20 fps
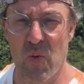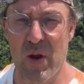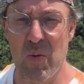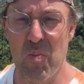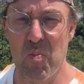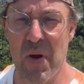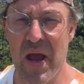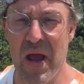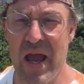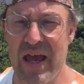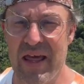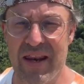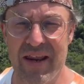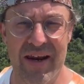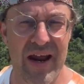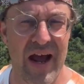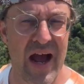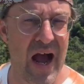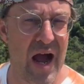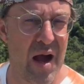we made
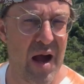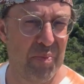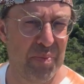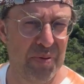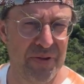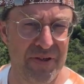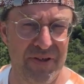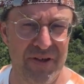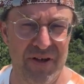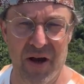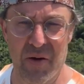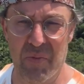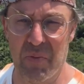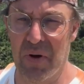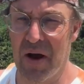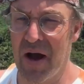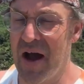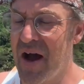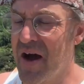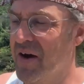it up
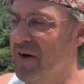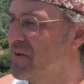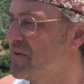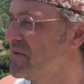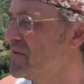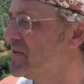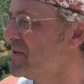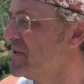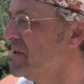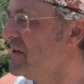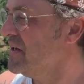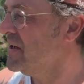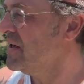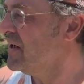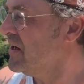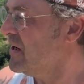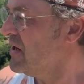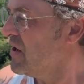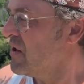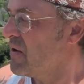about
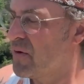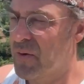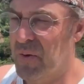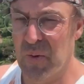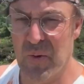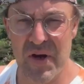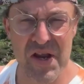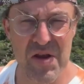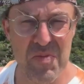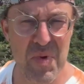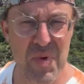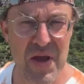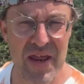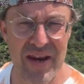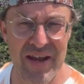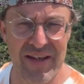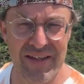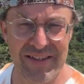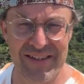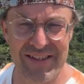3
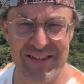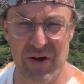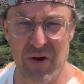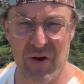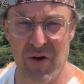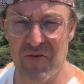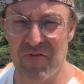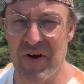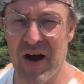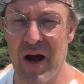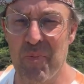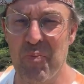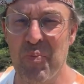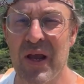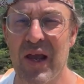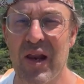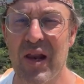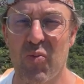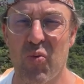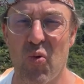minutes of
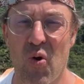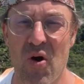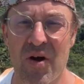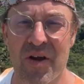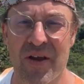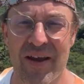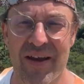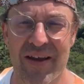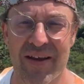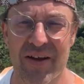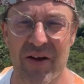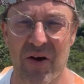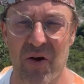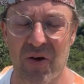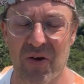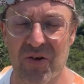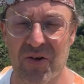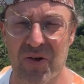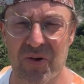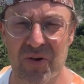uphill walking
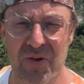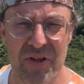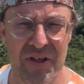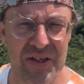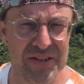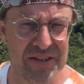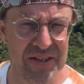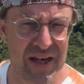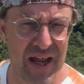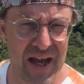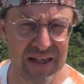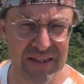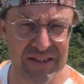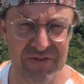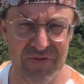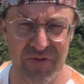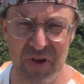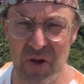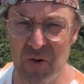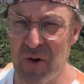onto this
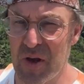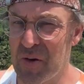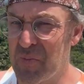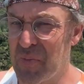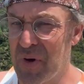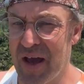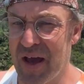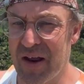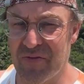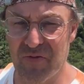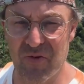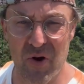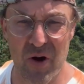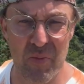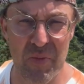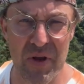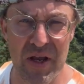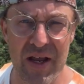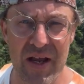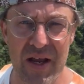nice viewing
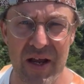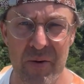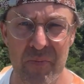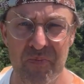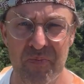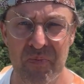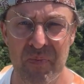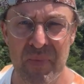platform here